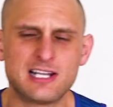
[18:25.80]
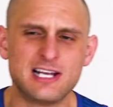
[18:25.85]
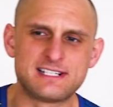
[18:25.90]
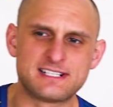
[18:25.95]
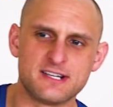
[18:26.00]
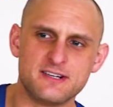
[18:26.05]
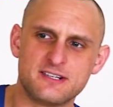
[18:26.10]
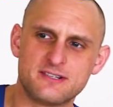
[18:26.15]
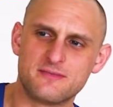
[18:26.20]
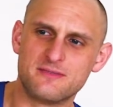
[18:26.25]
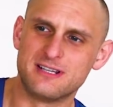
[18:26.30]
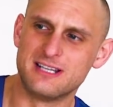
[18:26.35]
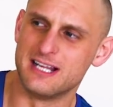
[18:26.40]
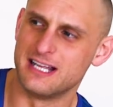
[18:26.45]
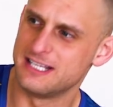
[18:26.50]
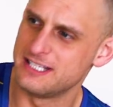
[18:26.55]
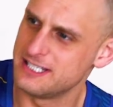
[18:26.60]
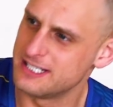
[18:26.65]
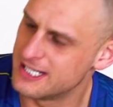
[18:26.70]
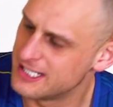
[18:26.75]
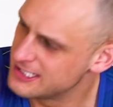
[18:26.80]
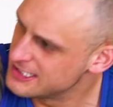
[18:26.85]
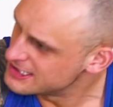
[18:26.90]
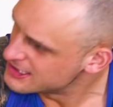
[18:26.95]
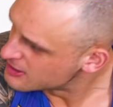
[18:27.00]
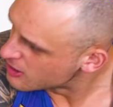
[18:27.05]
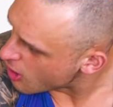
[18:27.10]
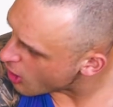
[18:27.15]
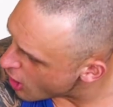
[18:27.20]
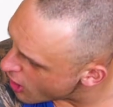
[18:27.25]
Listen,
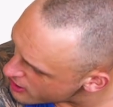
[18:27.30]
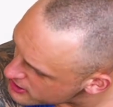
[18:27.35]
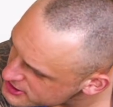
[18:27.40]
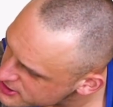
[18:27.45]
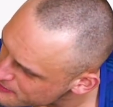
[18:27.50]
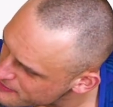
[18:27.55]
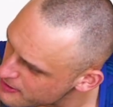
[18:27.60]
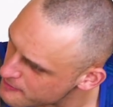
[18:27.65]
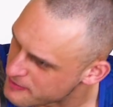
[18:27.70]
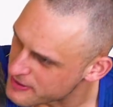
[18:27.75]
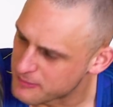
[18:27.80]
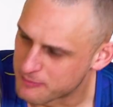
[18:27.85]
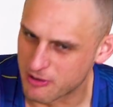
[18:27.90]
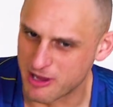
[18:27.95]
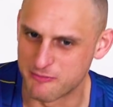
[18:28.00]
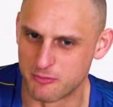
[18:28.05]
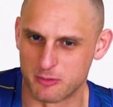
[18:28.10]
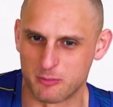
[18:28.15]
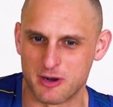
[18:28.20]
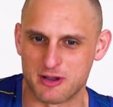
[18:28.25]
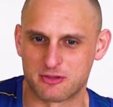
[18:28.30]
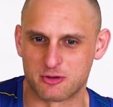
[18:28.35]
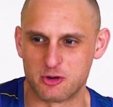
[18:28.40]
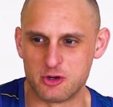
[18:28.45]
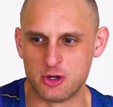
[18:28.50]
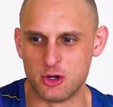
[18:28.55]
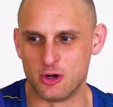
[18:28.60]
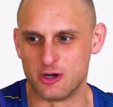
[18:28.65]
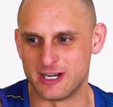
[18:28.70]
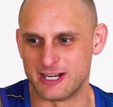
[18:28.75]
I used to be a big believer when I went
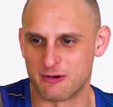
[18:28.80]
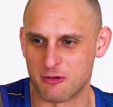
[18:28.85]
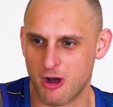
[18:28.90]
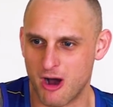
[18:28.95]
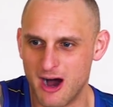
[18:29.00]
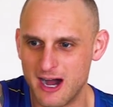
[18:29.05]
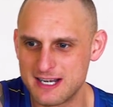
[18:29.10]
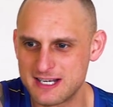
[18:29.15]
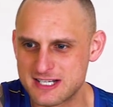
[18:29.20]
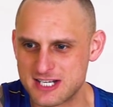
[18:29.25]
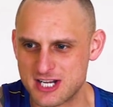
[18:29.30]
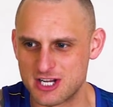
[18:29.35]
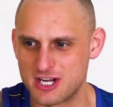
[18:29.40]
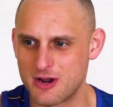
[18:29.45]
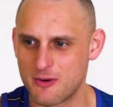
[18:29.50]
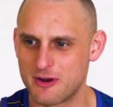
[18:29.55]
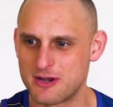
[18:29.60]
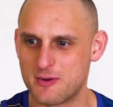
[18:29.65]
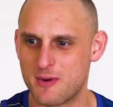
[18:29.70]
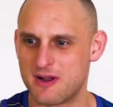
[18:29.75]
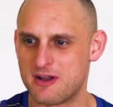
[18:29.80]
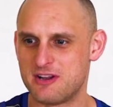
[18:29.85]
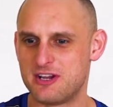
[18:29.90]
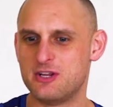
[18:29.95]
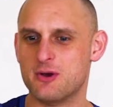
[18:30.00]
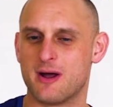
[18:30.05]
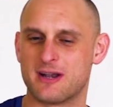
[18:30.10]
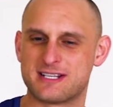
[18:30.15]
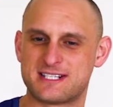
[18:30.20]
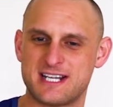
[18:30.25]
through uni, right? So you know when you went,
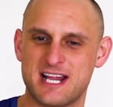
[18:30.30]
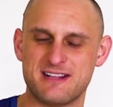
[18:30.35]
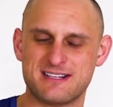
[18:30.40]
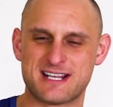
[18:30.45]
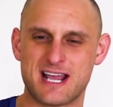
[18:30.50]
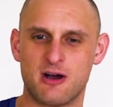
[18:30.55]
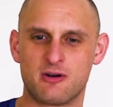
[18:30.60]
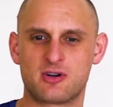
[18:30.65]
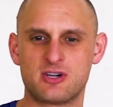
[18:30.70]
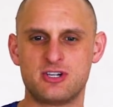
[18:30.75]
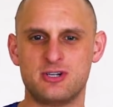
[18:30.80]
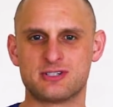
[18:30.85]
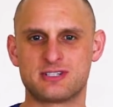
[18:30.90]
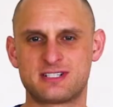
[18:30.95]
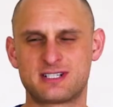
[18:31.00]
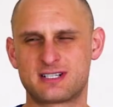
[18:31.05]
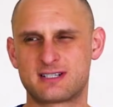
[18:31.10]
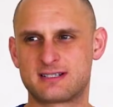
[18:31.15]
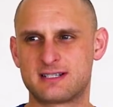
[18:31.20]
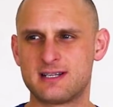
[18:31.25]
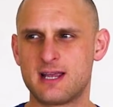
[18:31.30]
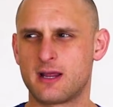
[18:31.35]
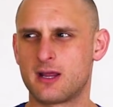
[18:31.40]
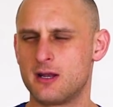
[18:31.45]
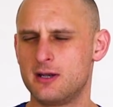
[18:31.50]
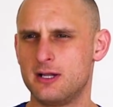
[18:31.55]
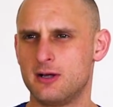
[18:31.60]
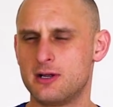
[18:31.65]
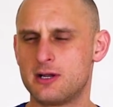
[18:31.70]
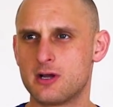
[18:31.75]
you understand this, Al, because you're
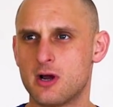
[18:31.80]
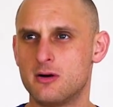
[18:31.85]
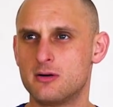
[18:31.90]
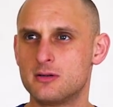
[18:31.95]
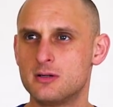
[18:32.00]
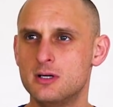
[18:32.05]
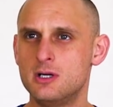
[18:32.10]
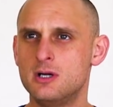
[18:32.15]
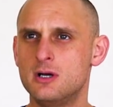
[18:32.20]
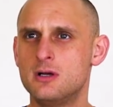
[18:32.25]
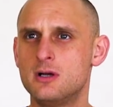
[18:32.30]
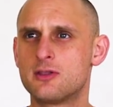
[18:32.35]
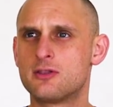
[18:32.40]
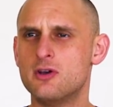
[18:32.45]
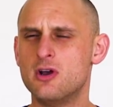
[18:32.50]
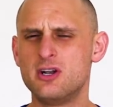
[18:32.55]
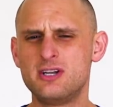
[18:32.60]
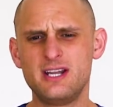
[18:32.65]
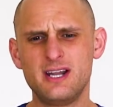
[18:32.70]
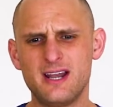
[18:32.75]
sick, nearly going third